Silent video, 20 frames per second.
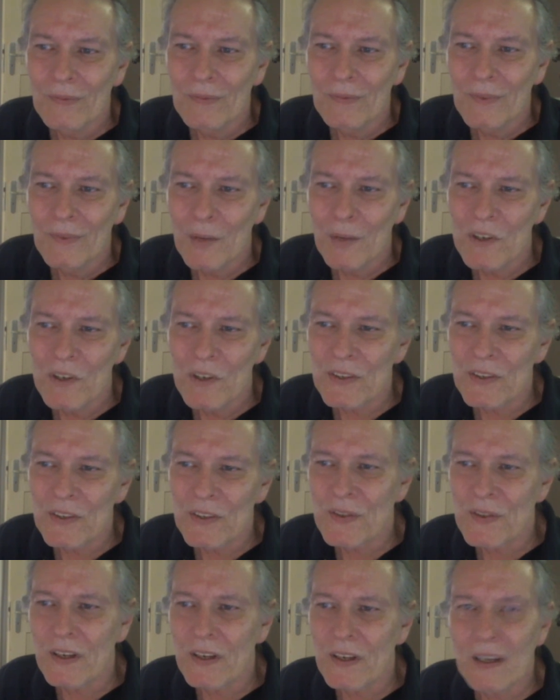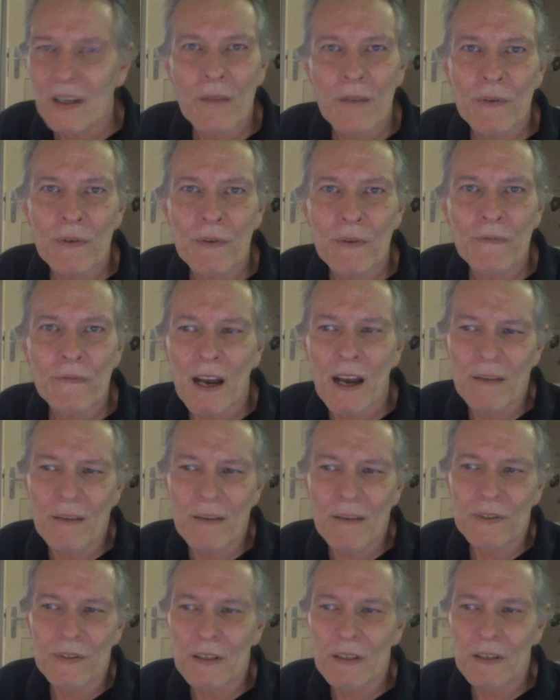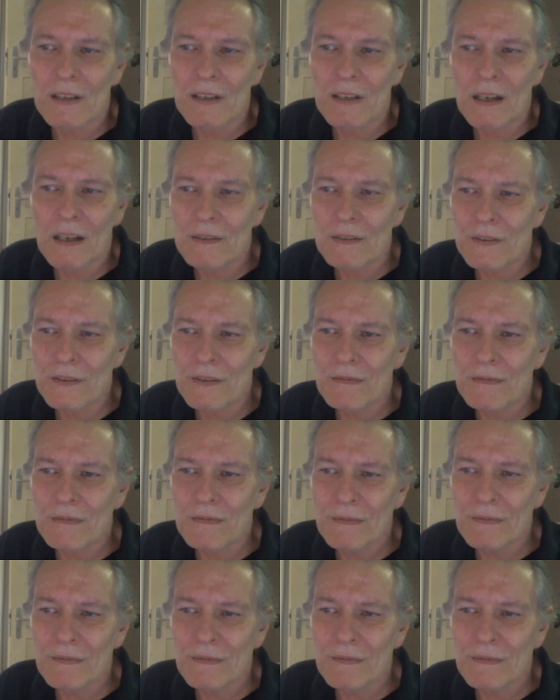let me just say every $5 or $10,